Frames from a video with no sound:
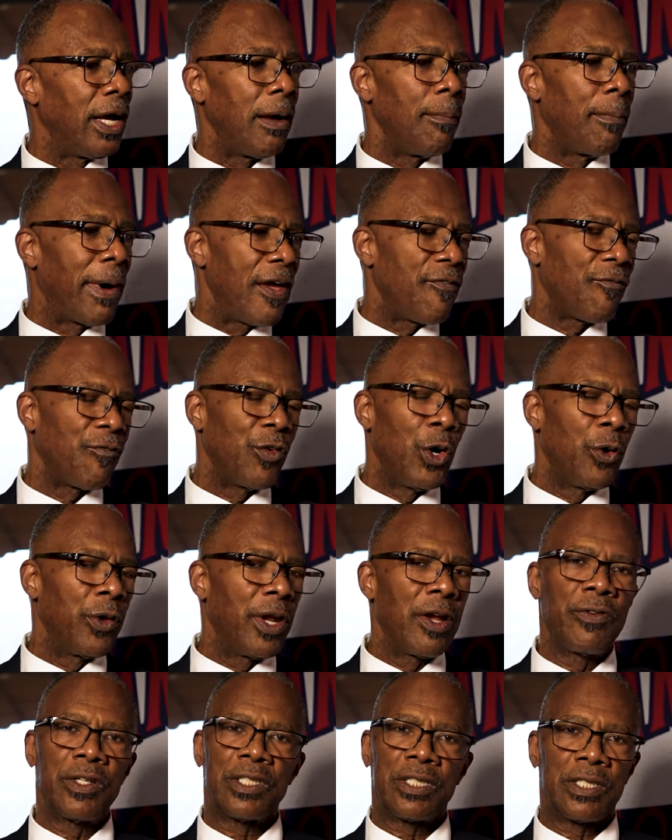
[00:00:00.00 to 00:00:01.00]
up my phone
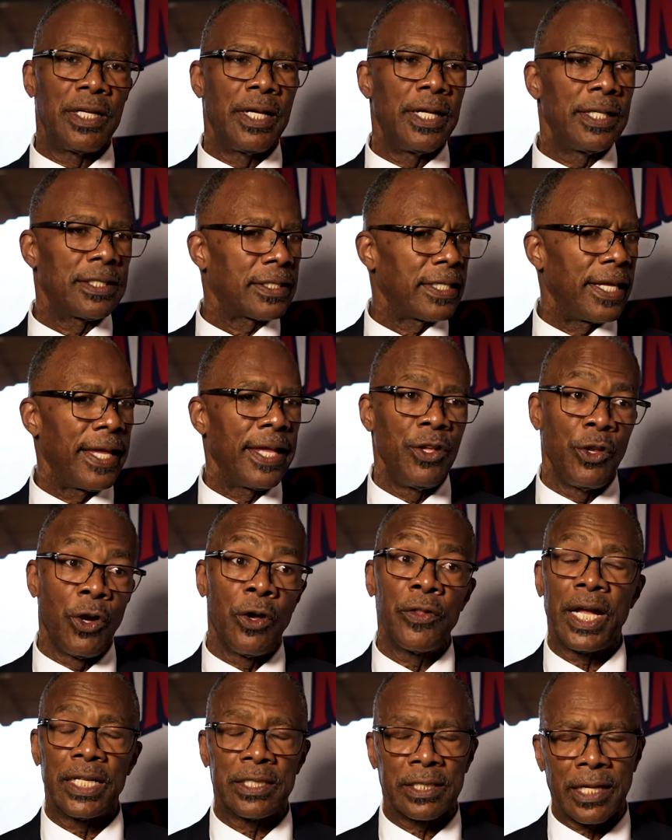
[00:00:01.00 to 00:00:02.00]
ever since, saying, you
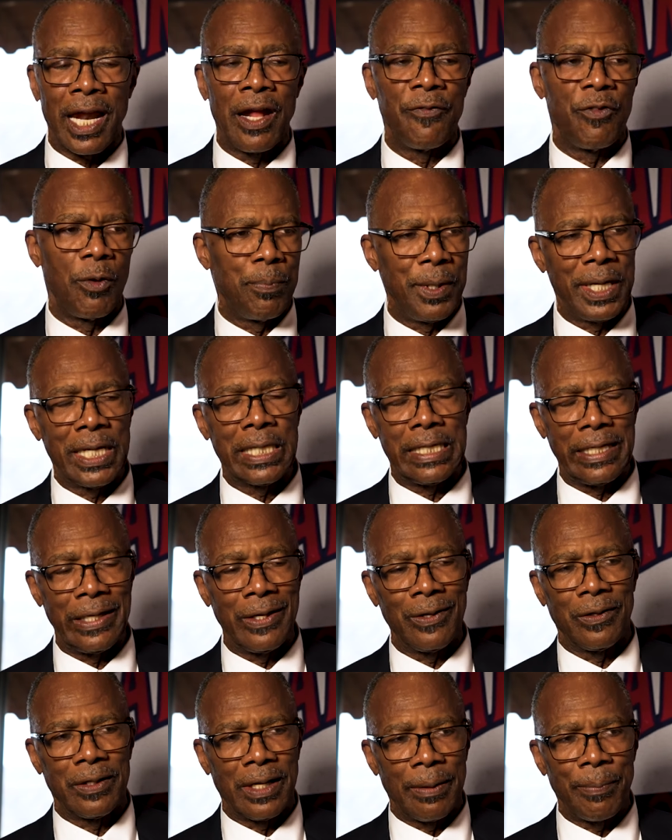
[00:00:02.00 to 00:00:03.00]
know, that's kind of a big
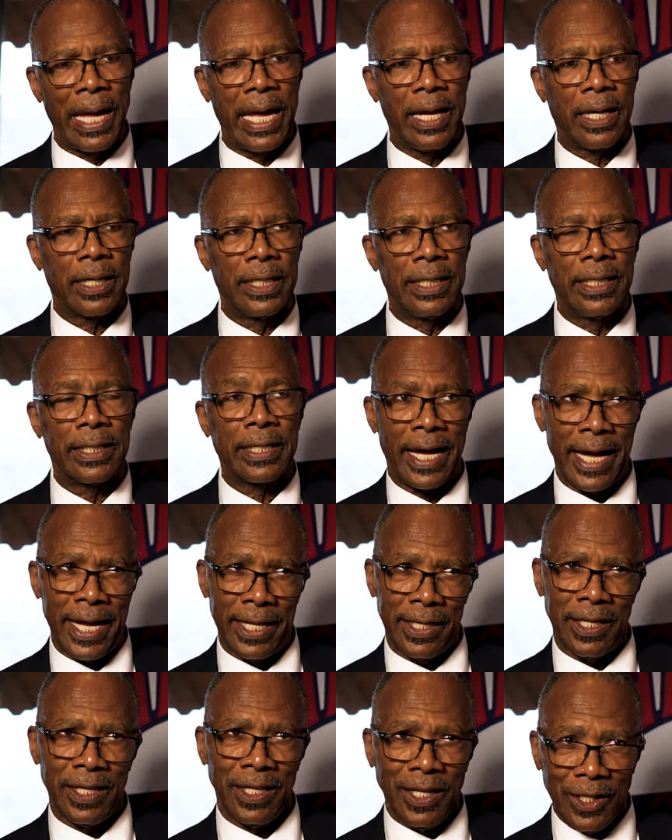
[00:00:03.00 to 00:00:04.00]
deal. I'm like,
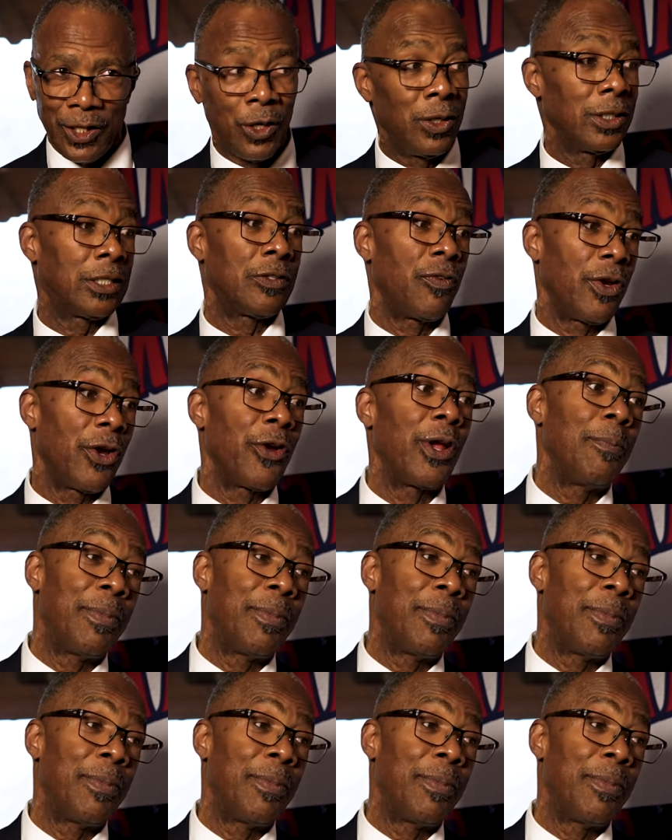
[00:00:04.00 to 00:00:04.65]
kinda? No, it's a very